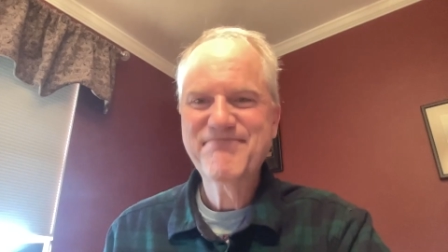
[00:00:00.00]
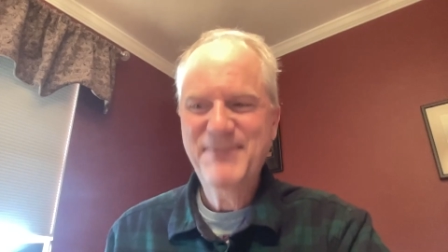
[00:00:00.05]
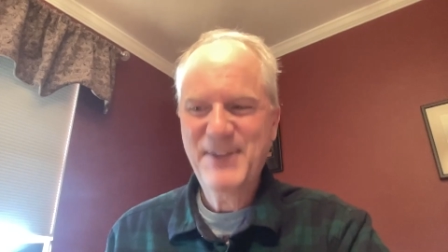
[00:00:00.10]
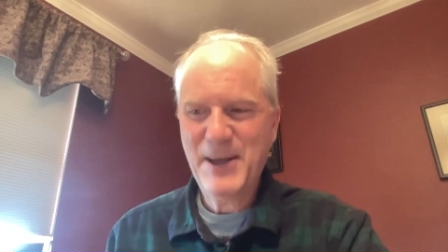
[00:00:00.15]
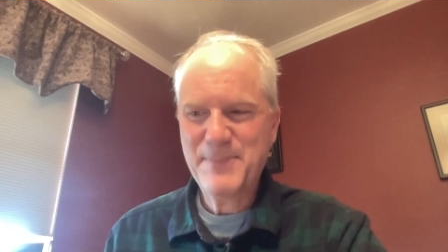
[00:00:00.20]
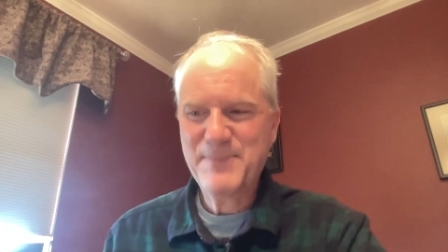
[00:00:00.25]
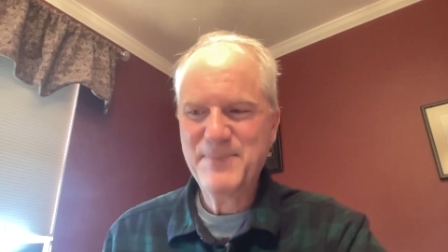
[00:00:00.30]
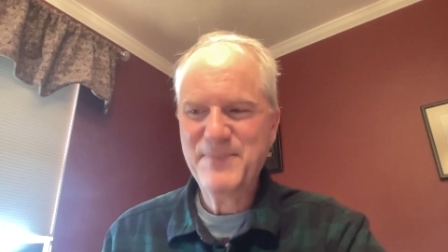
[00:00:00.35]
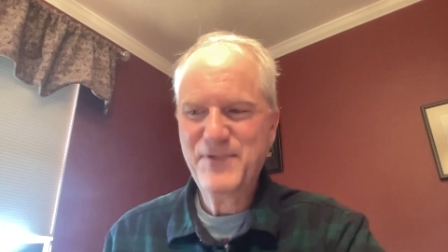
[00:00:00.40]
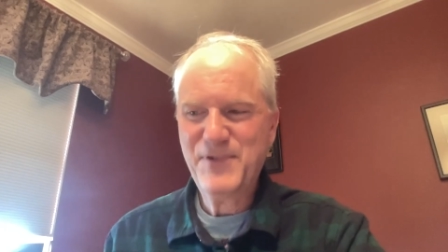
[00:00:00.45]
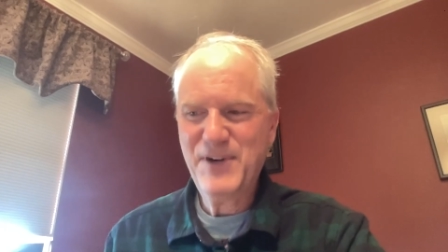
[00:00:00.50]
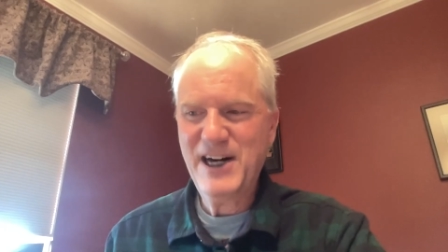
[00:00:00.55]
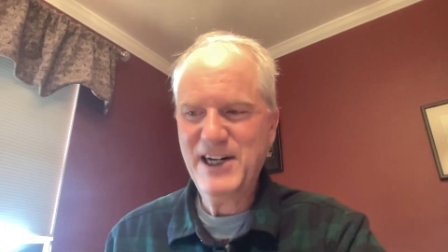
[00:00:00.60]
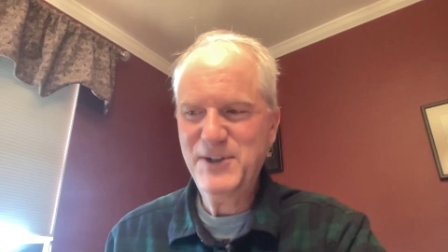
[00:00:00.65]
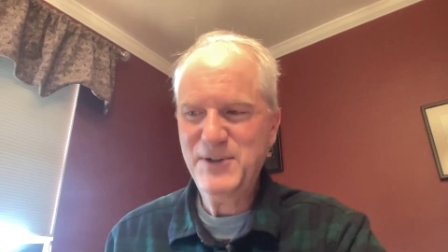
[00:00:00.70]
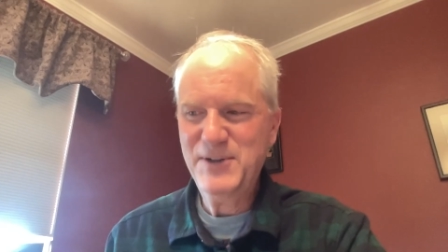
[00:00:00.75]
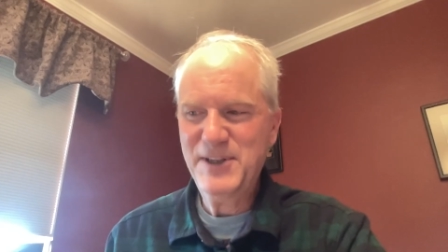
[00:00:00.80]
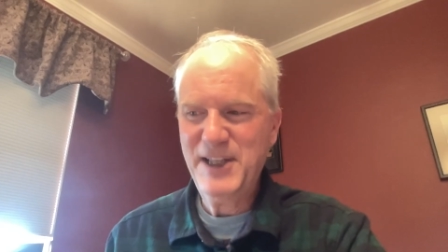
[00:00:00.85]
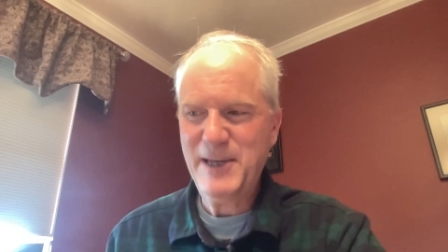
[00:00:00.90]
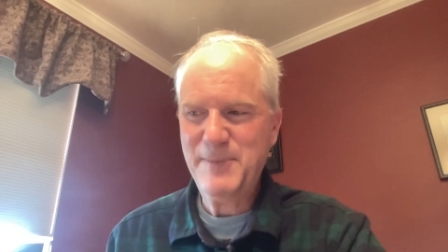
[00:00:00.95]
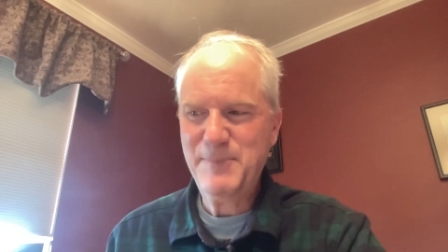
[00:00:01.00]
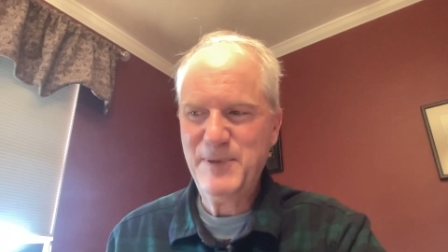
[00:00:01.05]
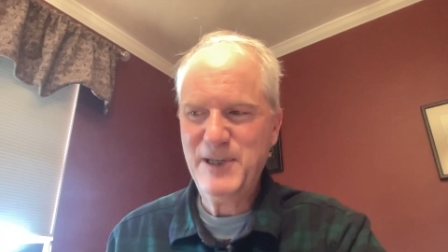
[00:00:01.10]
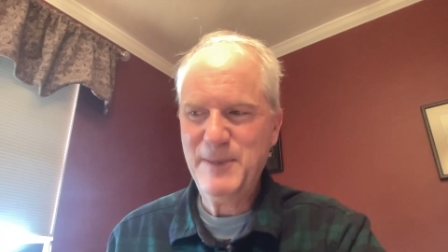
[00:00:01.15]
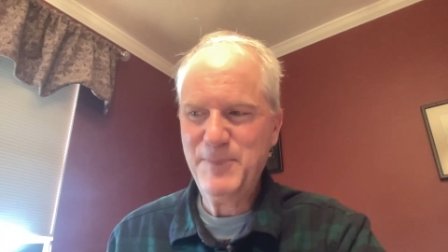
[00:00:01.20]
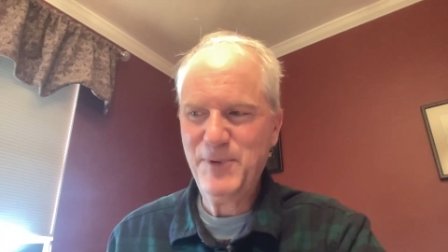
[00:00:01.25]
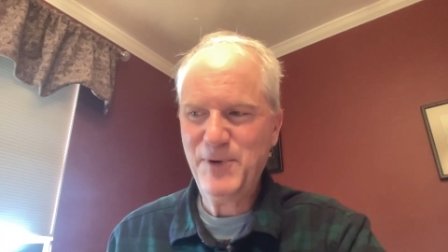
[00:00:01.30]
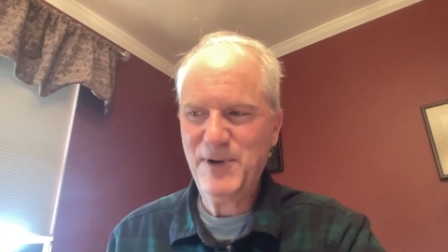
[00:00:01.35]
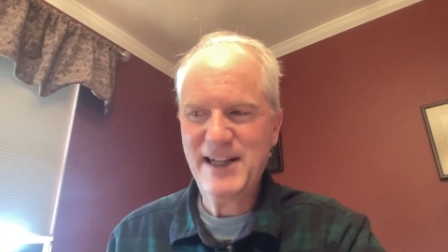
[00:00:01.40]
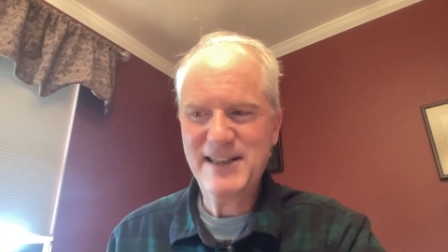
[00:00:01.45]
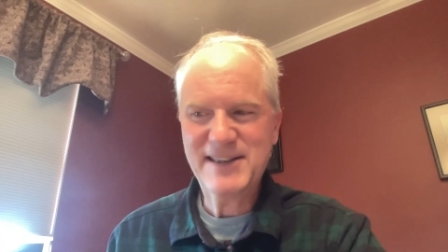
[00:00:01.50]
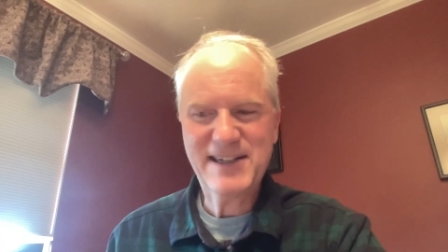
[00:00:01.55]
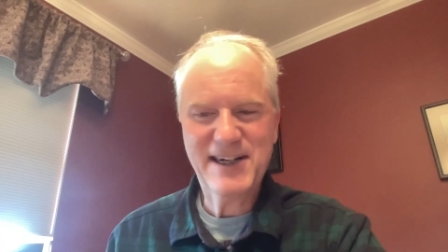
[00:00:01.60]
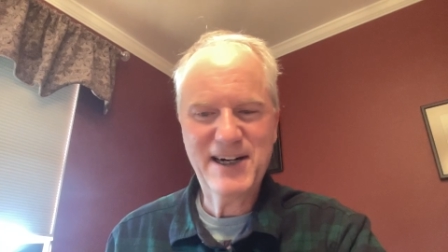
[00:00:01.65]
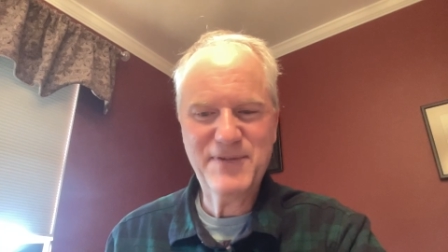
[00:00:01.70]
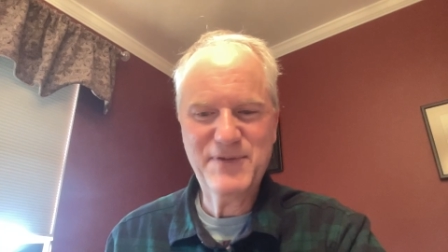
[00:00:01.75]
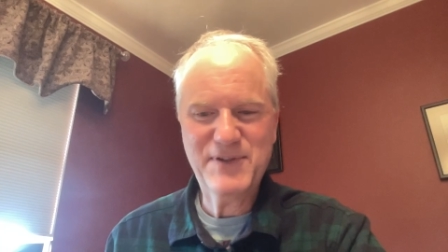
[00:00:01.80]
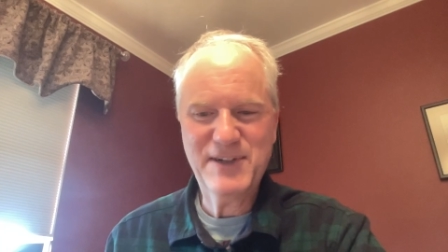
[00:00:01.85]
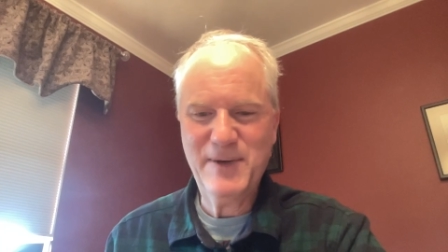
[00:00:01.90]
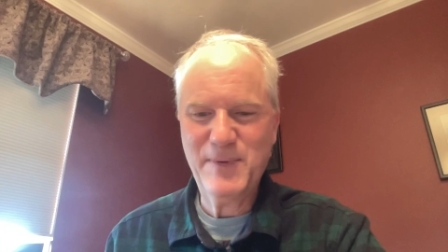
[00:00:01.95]
Yep. For any of you lay people out there,
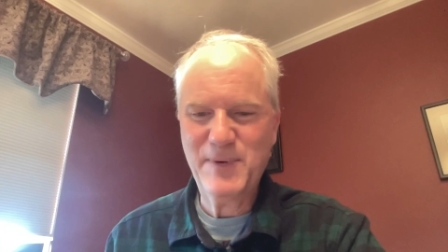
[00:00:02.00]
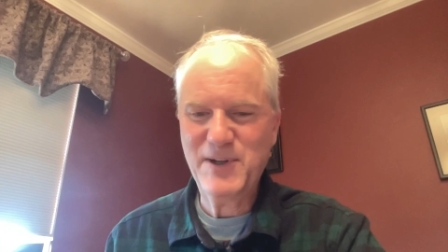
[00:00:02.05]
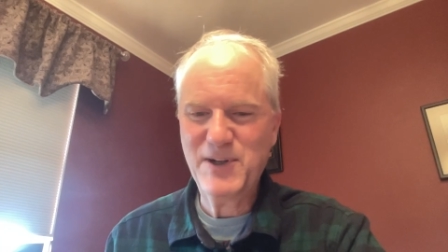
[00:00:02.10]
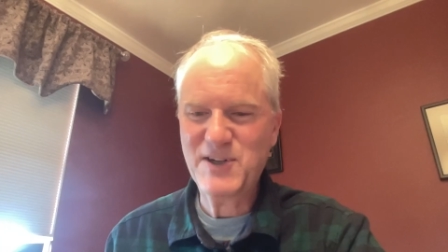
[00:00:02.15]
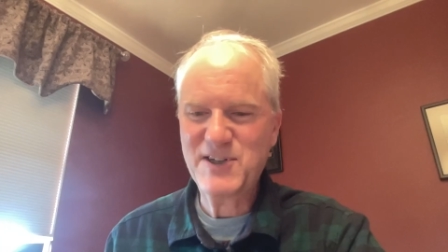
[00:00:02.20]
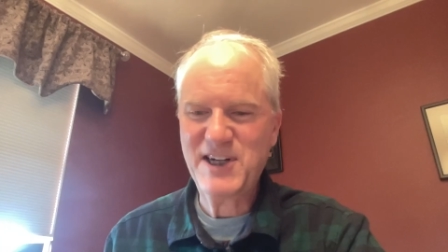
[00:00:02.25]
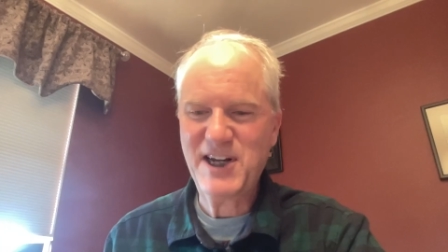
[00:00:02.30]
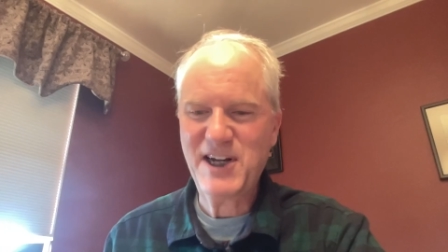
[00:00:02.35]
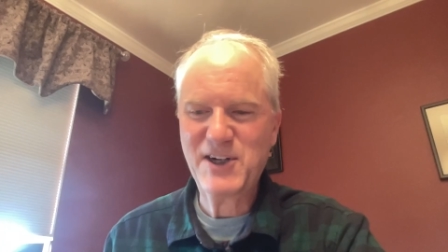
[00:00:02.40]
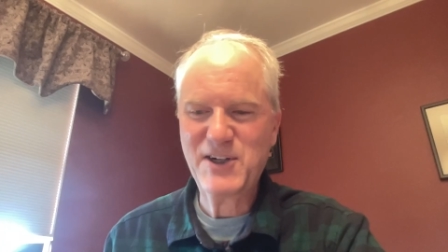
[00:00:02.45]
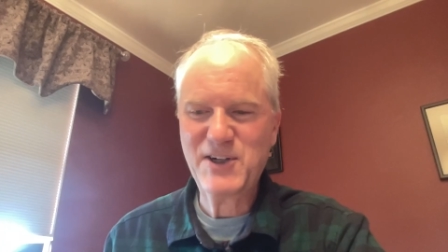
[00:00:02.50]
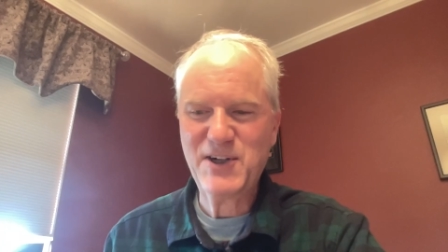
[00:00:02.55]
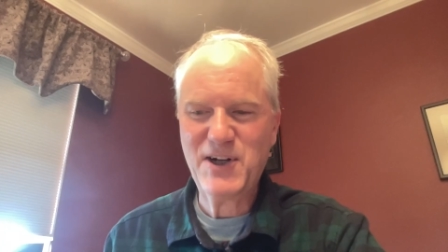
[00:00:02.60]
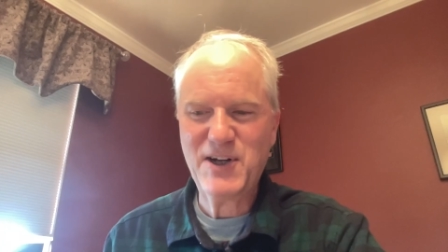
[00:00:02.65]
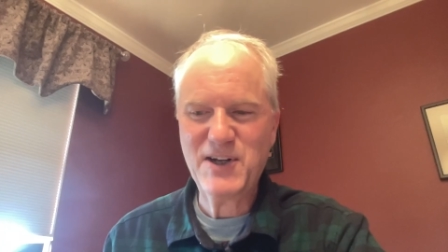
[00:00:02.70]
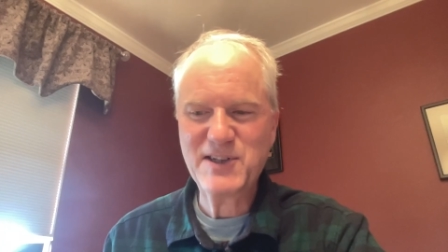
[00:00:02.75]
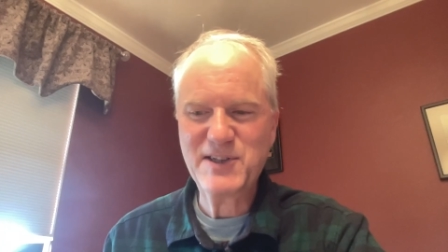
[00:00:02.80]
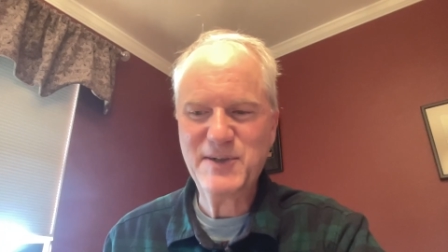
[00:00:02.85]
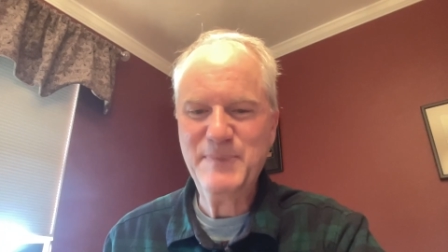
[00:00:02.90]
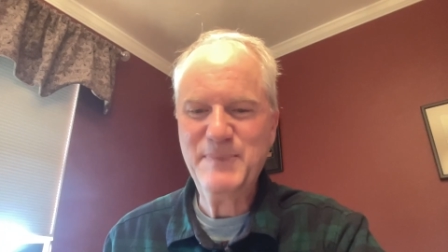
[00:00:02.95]
if you do one of those kind of calls,